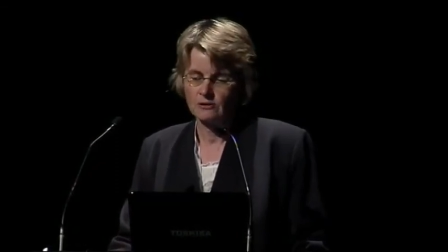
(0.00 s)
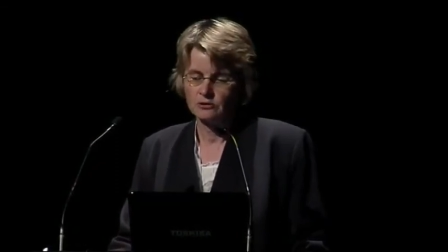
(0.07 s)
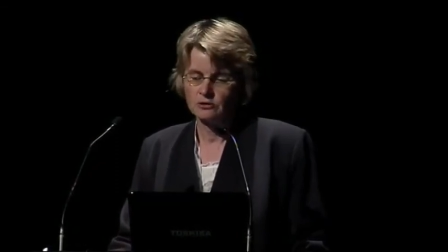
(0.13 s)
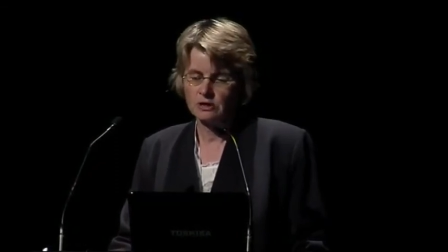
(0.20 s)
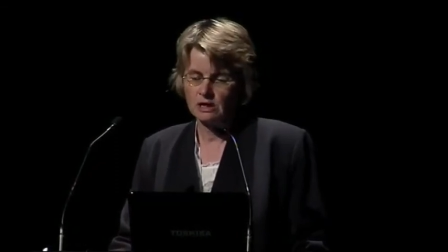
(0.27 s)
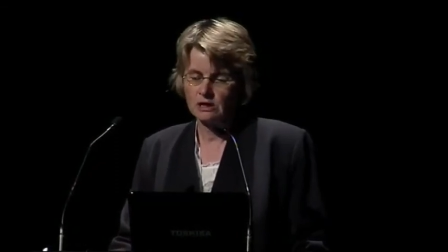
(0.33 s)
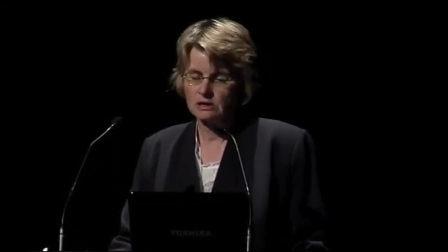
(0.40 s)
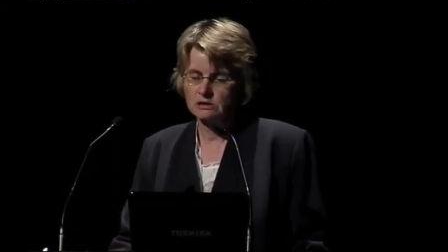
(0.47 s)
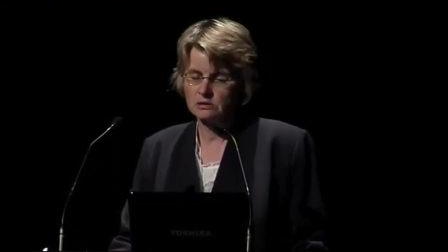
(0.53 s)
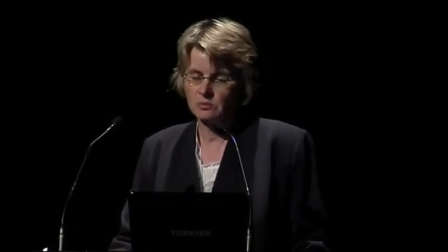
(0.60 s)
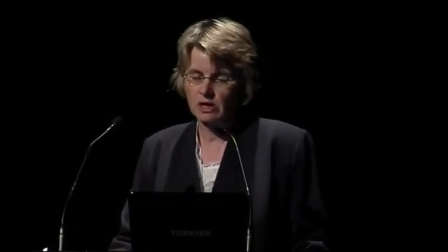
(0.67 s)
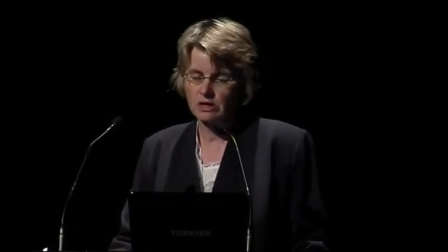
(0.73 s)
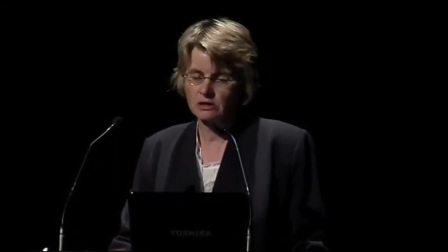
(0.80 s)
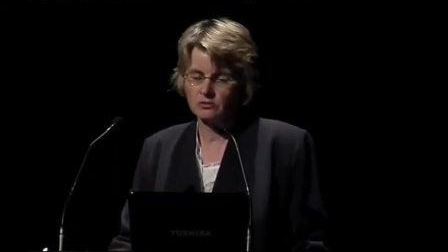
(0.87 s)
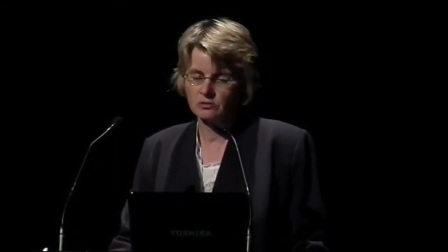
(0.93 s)
You can get some
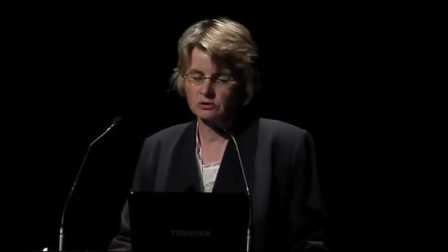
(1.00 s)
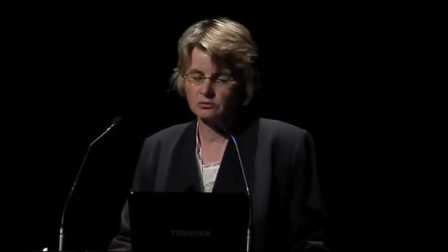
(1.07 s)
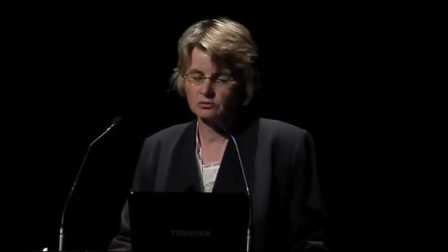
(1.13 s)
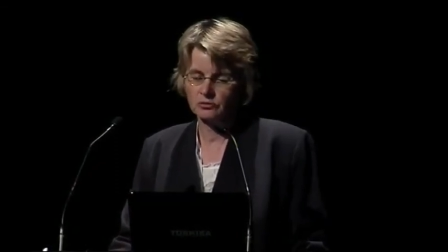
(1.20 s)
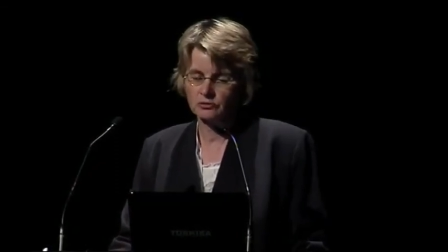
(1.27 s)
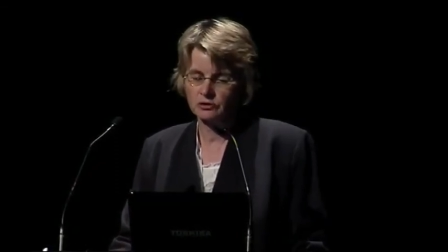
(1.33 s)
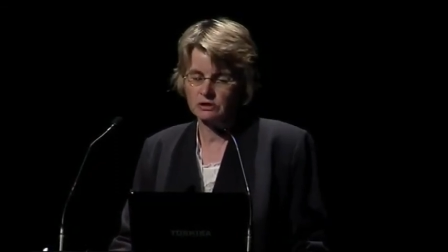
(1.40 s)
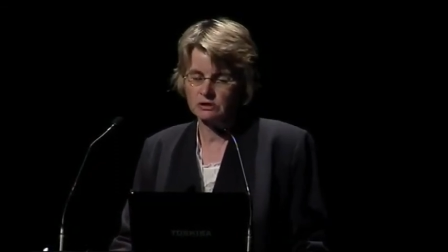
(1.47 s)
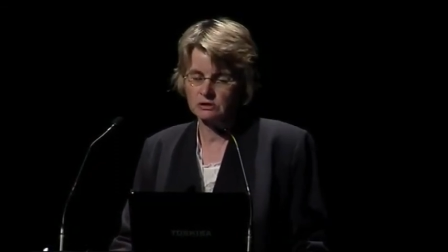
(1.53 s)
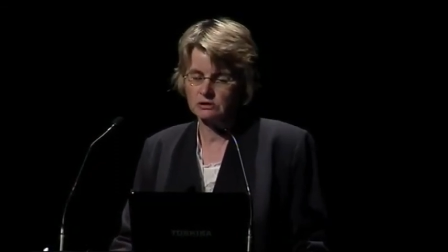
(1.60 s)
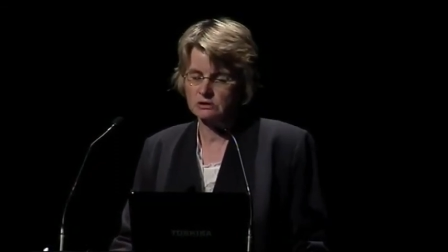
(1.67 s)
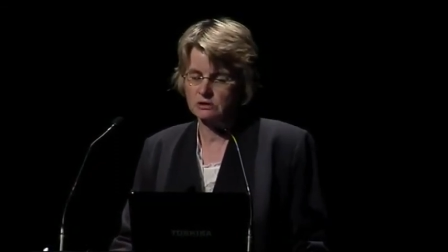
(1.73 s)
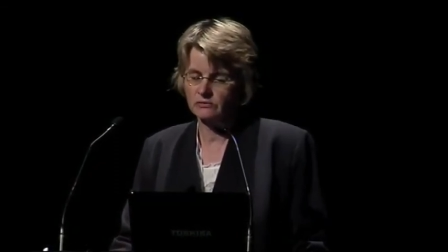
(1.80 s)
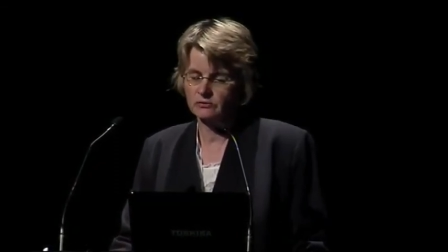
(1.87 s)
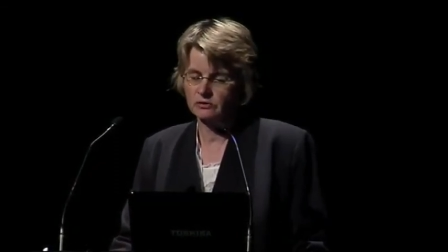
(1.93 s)
accurate and authentic
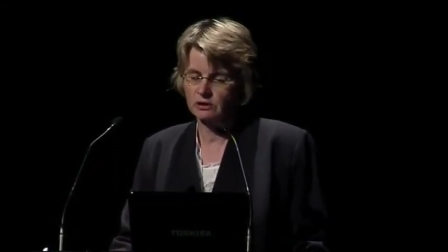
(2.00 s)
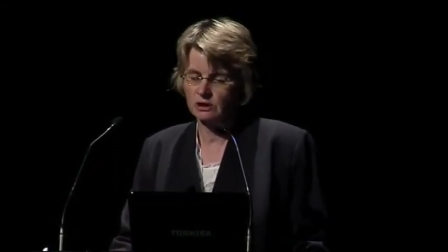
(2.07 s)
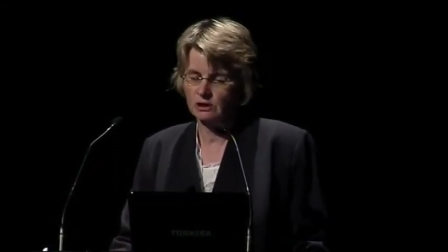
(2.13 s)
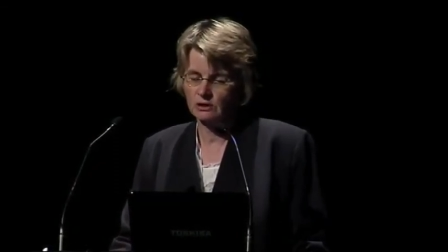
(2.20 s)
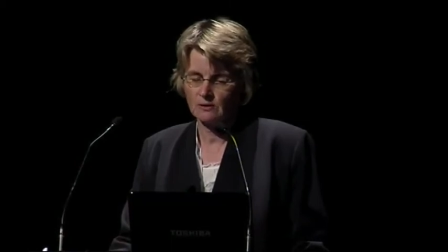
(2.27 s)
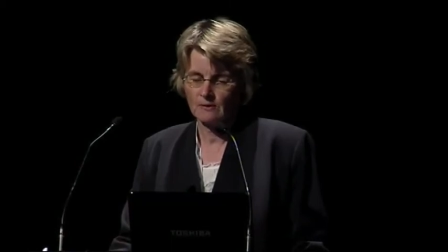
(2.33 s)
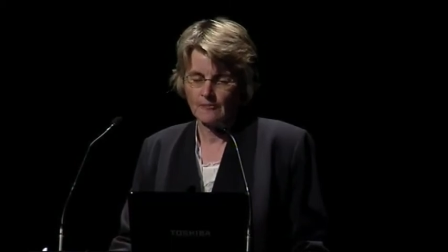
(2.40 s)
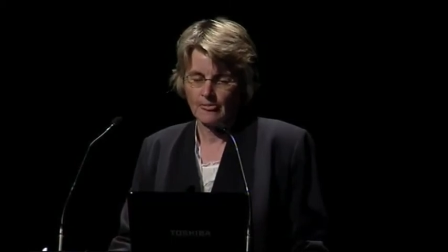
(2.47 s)
stuff in there,